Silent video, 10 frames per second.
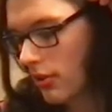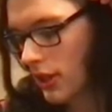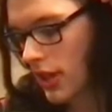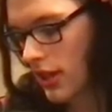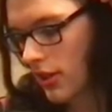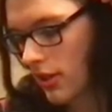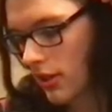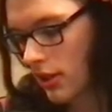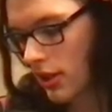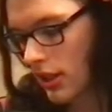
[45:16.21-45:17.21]
Like,
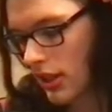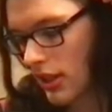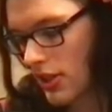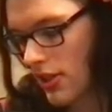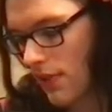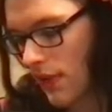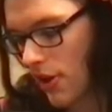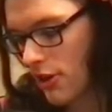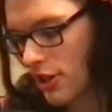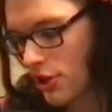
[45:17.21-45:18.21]
it's a
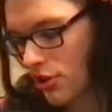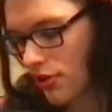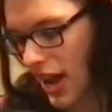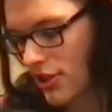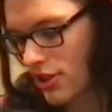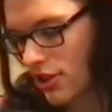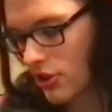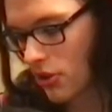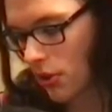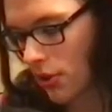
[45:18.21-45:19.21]
very tragic
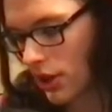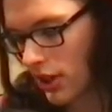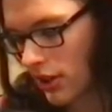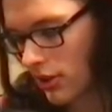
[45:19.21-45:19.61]
story.